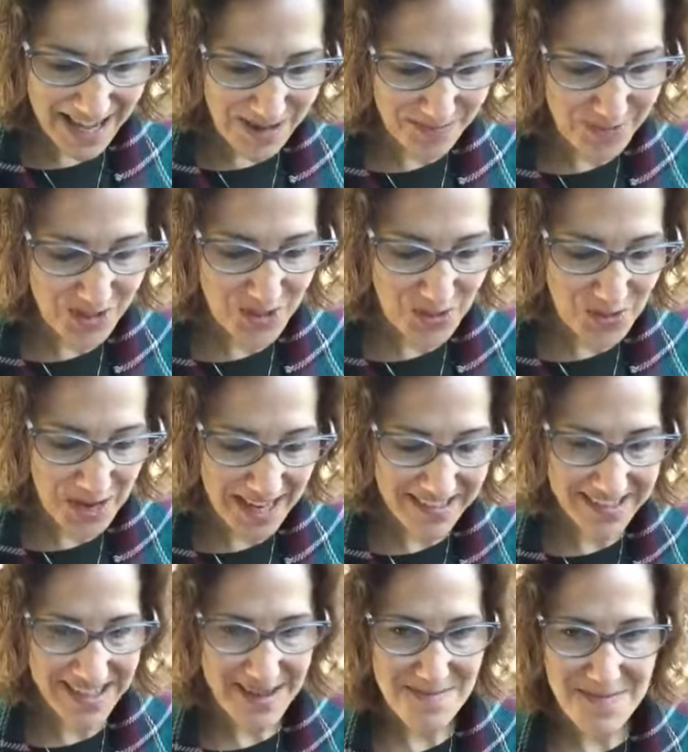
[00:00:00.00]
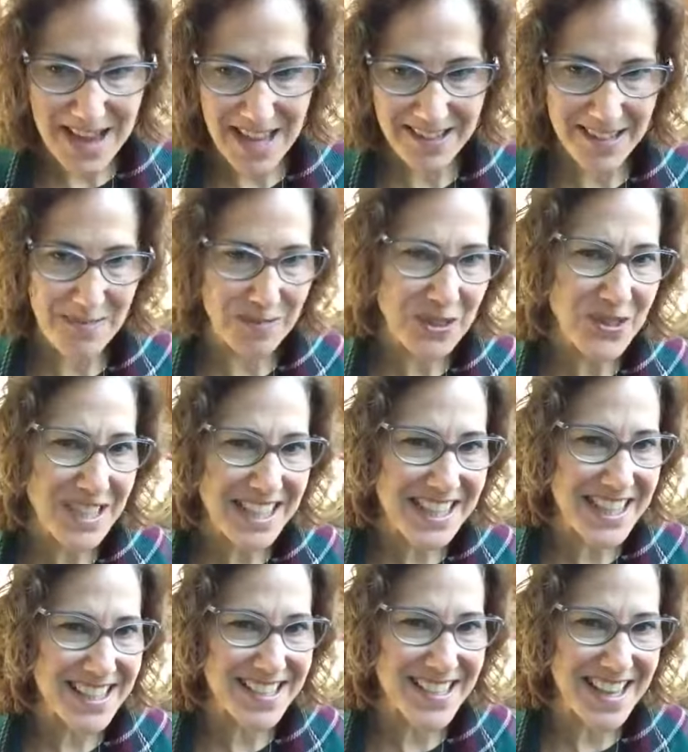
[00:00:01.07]
So as I'm learning
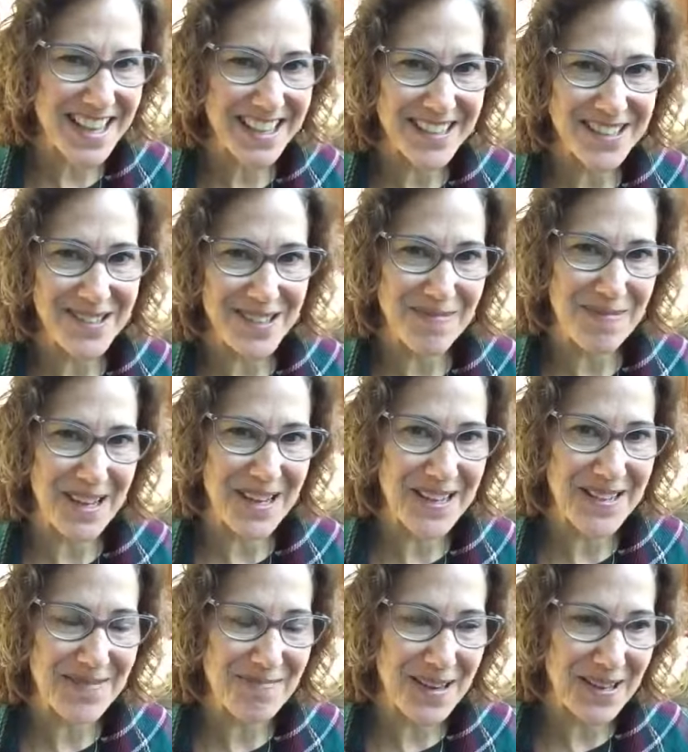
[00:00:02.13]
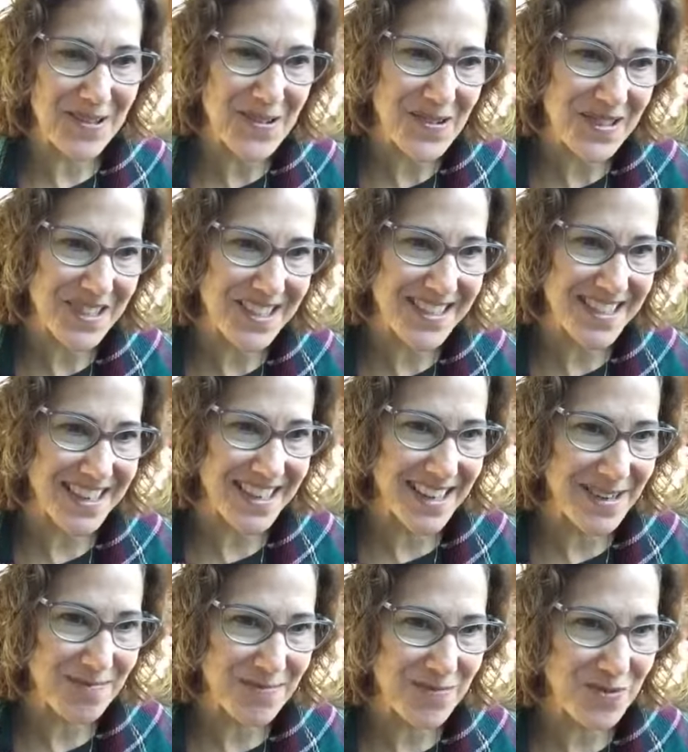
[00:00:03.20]
these things in my course,
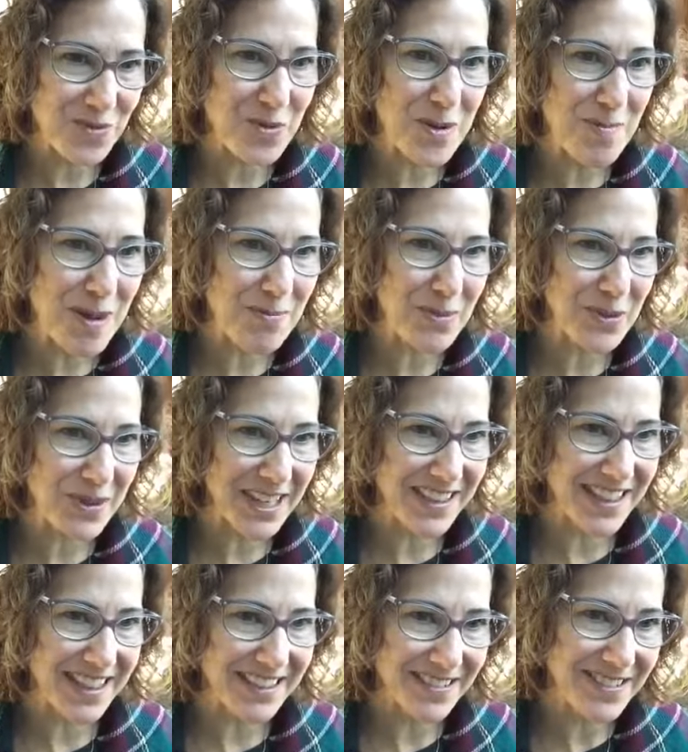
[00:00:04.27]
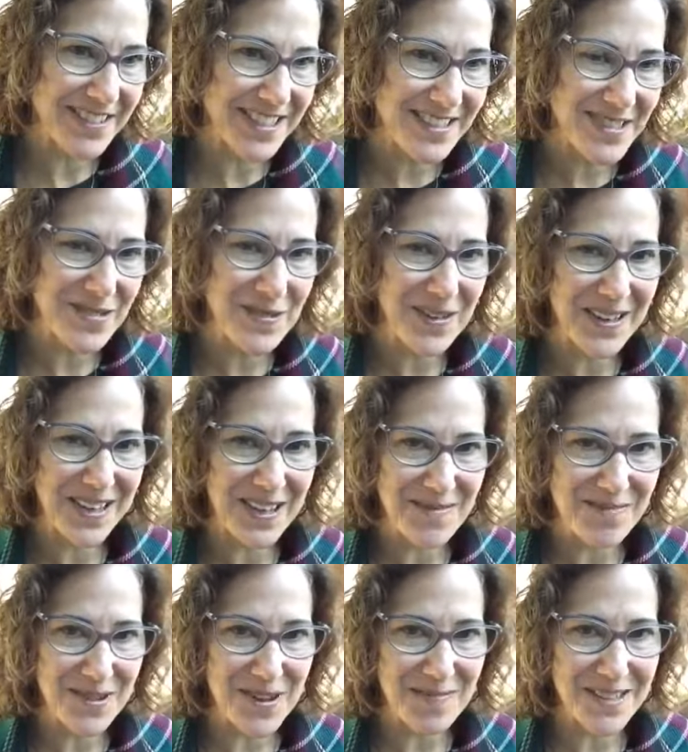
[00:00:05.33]
I'm remembering that, oh, this is where I come
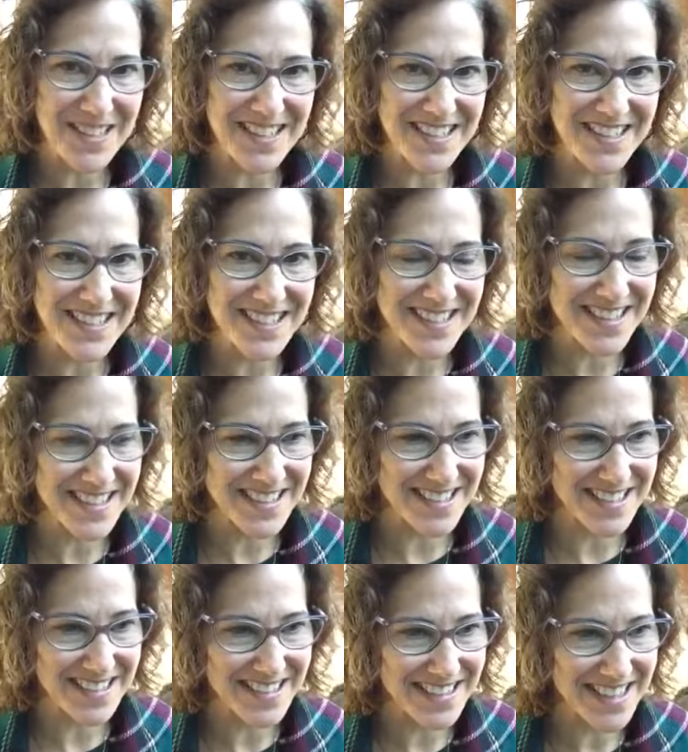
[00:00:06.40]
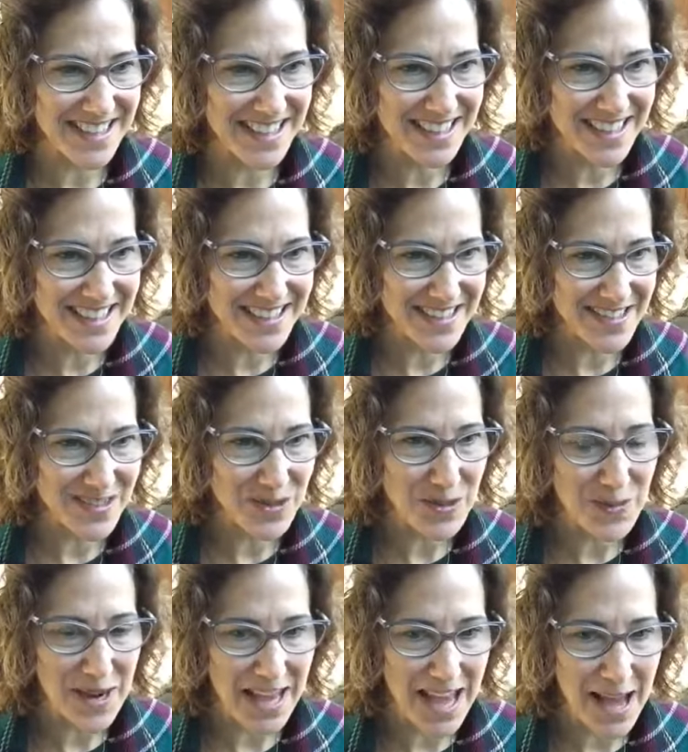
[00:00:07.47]
from. This is
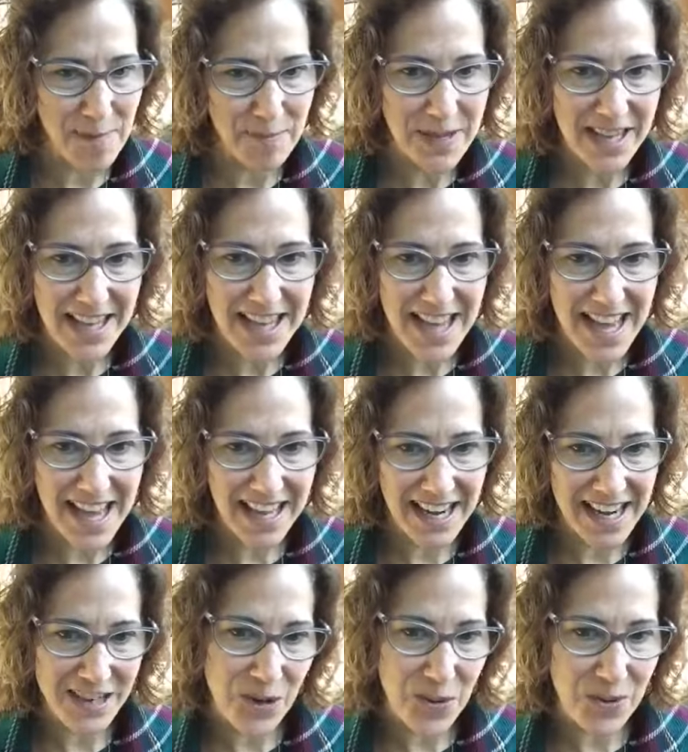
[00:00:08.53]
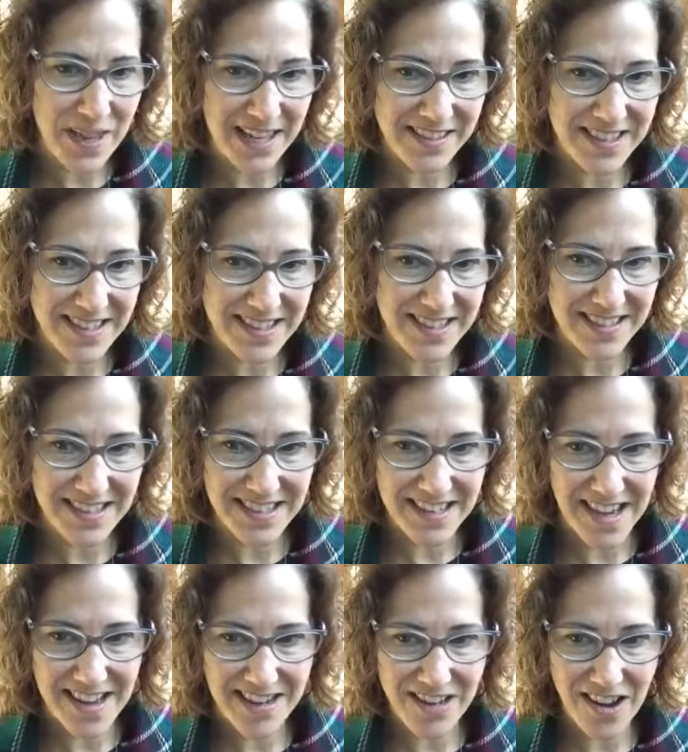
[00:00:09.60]
who I am. And I know that this is
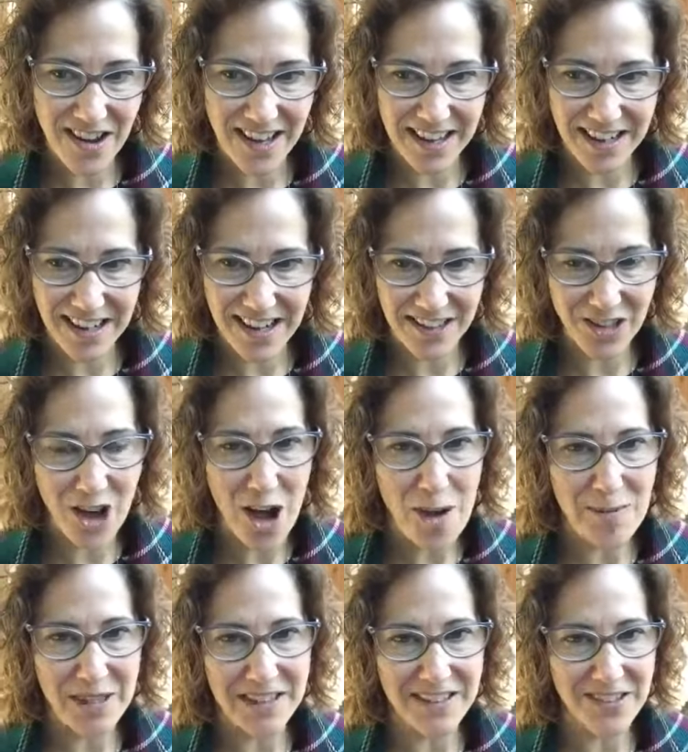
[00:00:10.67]
not uncommon.